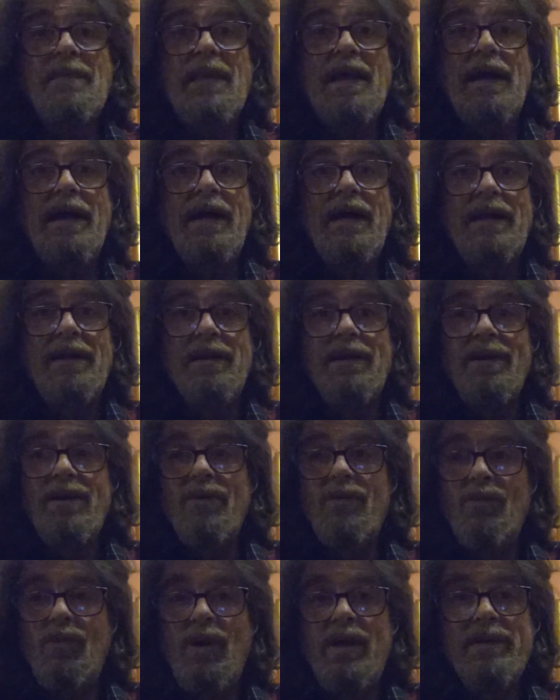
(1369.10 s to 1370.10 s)
And
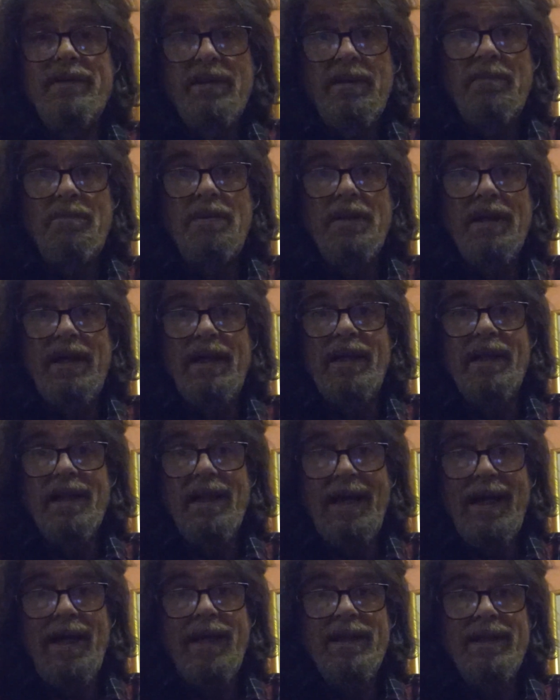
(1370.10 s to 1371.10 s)
when the plane
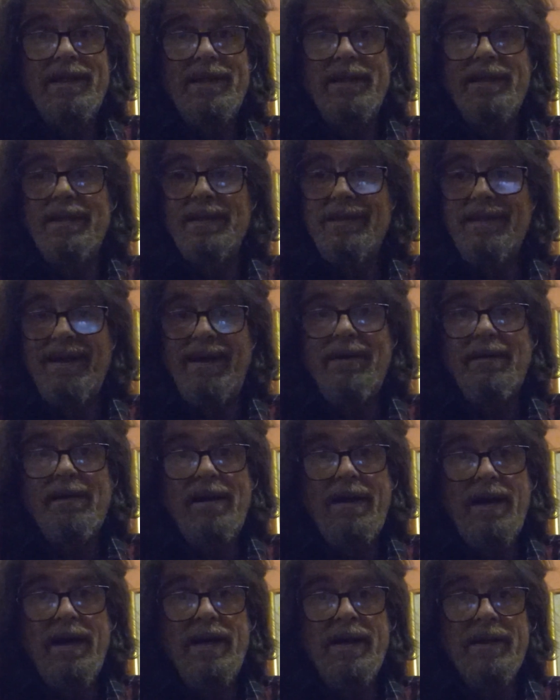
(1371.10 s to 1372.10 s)
landed in
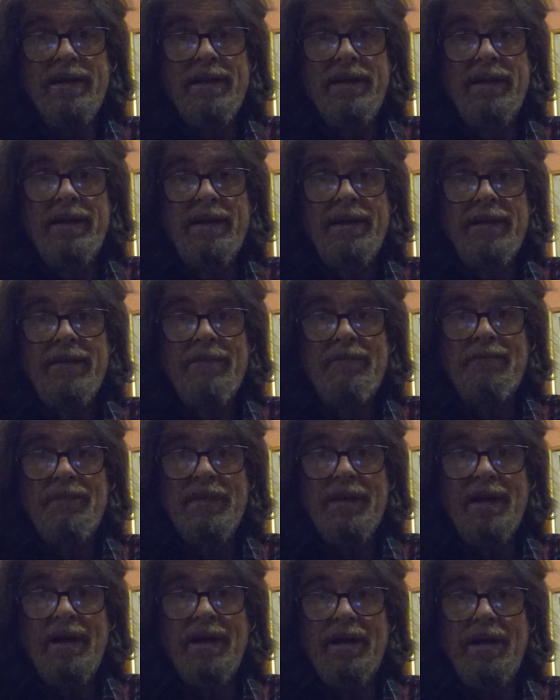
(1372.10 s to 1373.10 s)
Tehran,
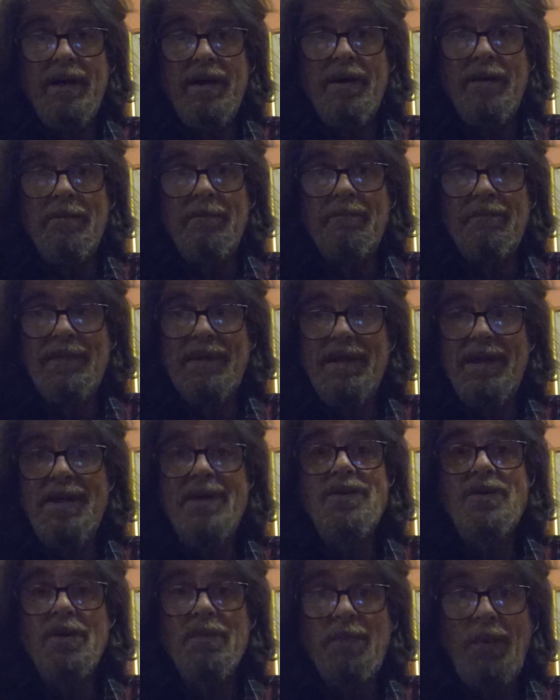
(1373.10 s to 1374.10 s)
um,
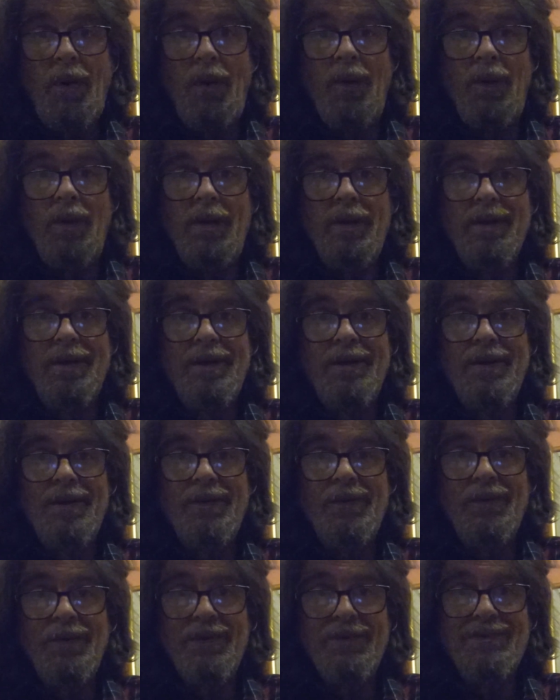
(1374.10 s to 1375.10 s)
Interpol
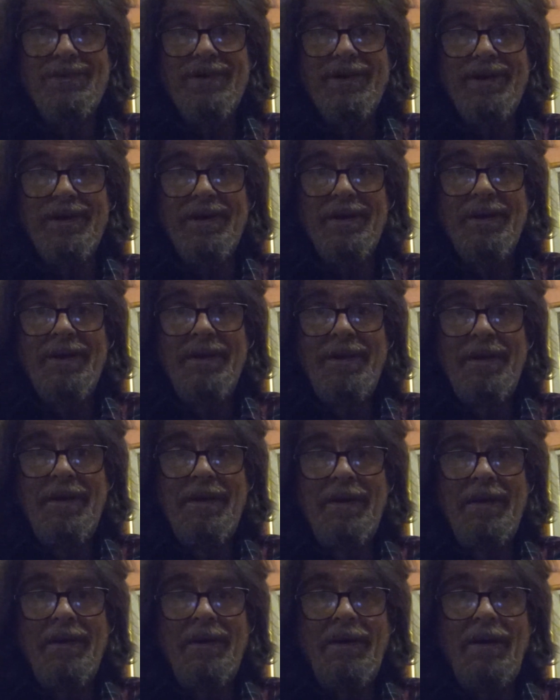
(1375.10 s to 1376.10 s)
was there,
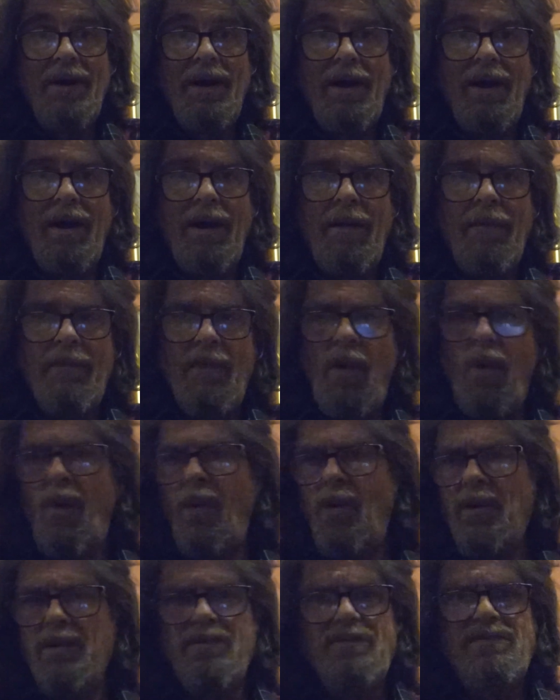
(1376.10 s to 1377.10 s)
um,
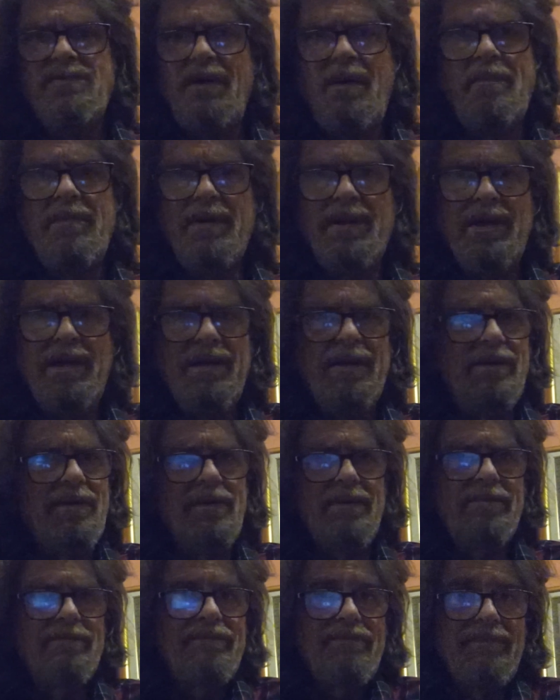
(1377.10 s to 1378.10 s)
or
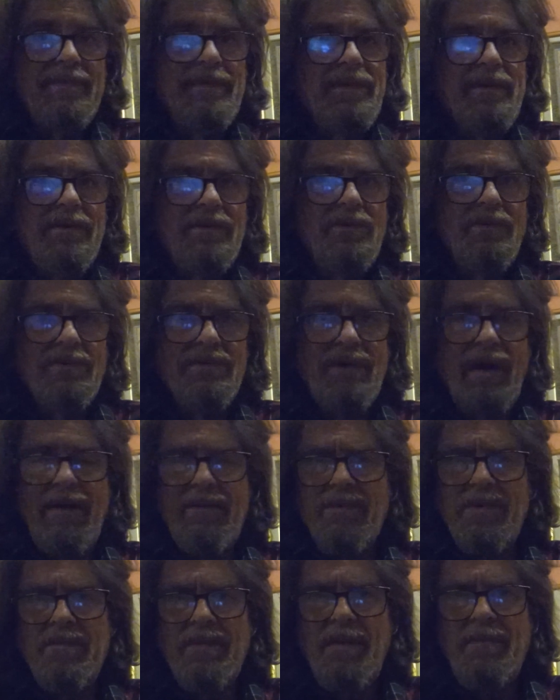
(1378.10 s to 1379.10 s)
somebody was. I
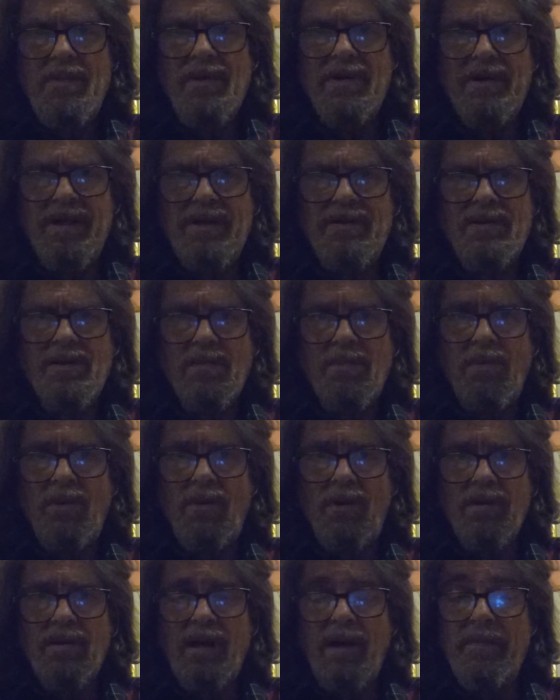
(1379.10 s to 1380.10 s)
remember
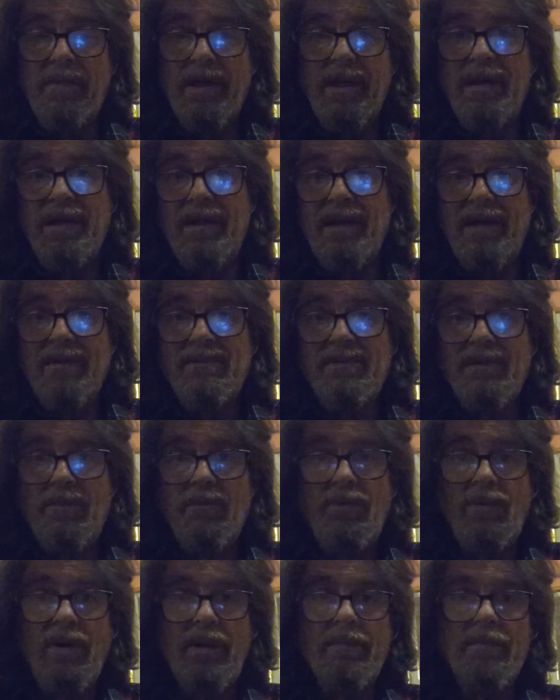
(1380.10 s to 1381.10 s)
Interpol coming in at
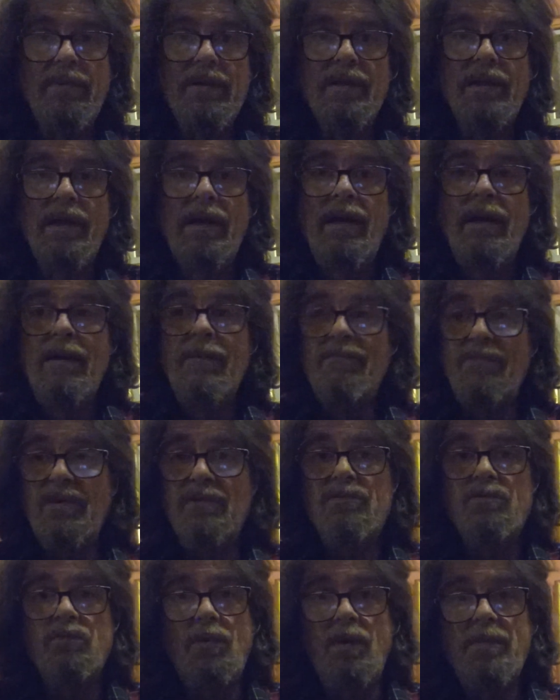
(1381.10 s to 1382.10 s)
some point, but
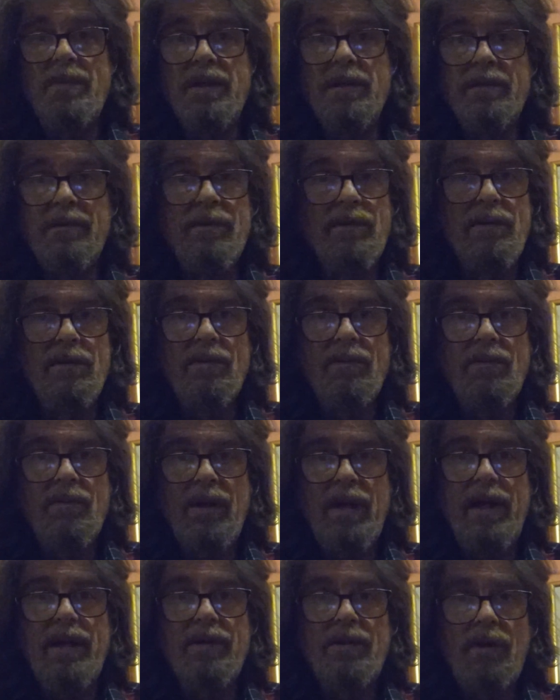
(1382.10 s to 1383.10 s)
this woman
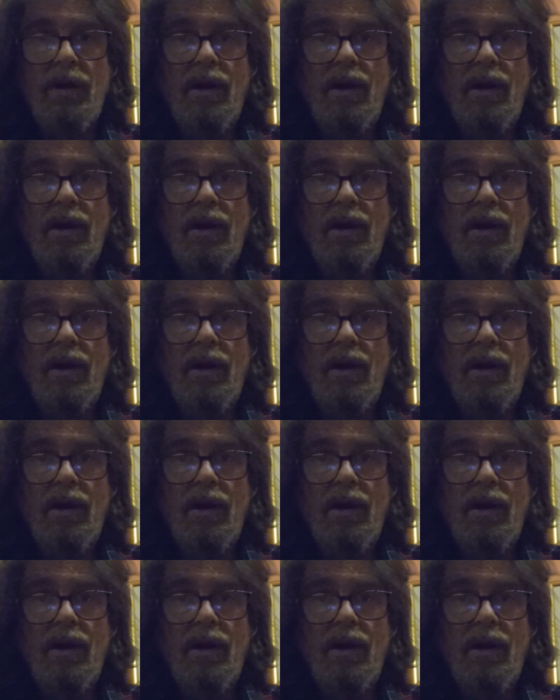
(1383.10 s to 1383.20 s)
had